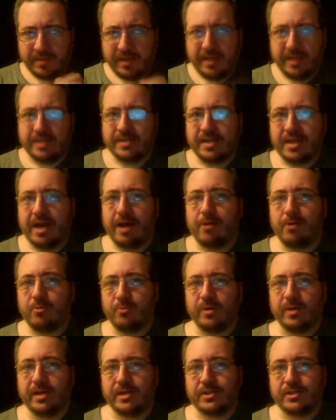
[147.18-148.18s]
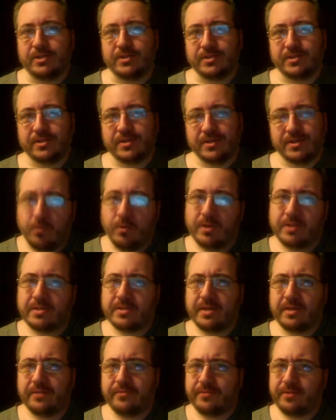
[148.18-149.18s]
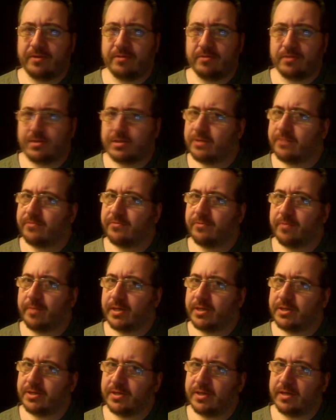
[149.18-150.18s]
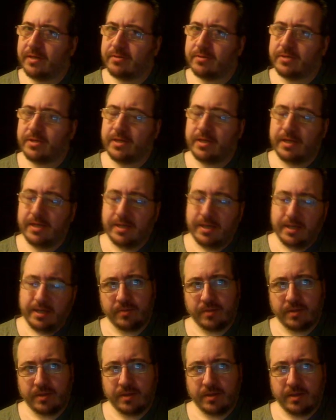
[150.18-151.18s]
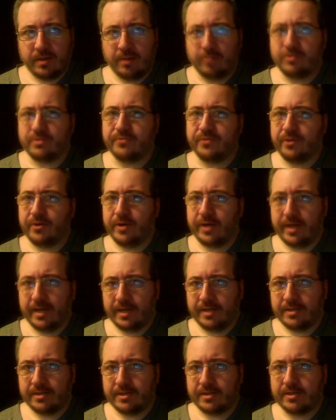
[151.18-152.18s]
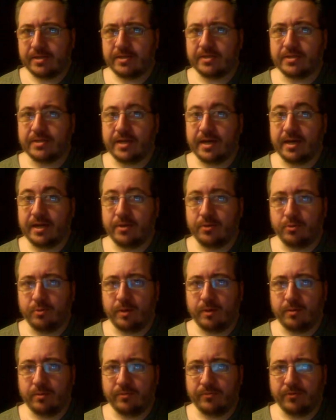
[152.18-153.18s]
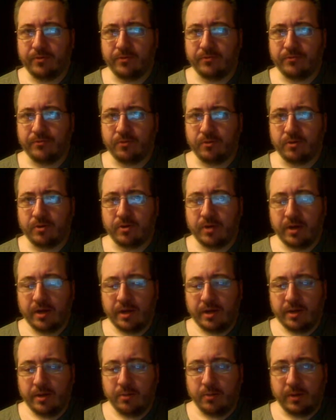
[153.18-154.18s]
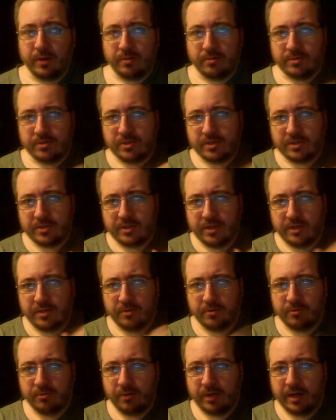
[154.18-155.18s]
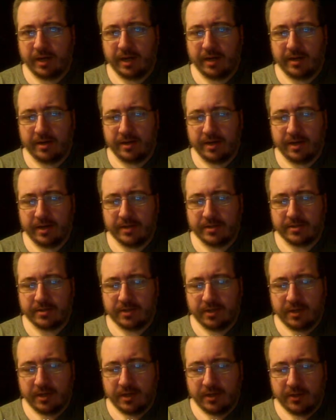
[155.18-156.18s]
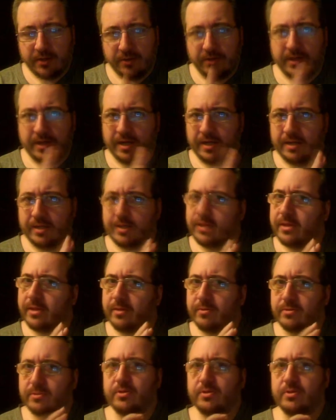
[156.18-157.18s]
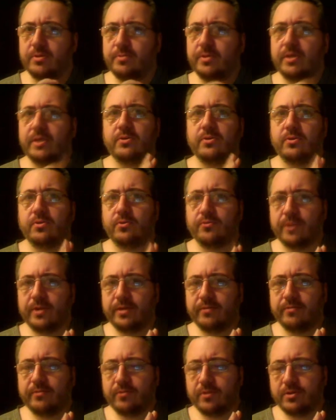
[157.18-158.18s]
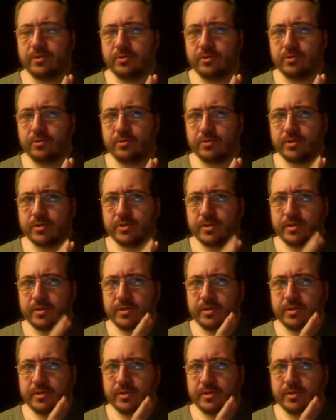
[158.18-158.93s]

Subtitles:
is outrageous. Once I found this information out, it was very easy to decide who I would vote for. When it was just the other 3 candidates, thinking that there was going to be a new flavor introduced,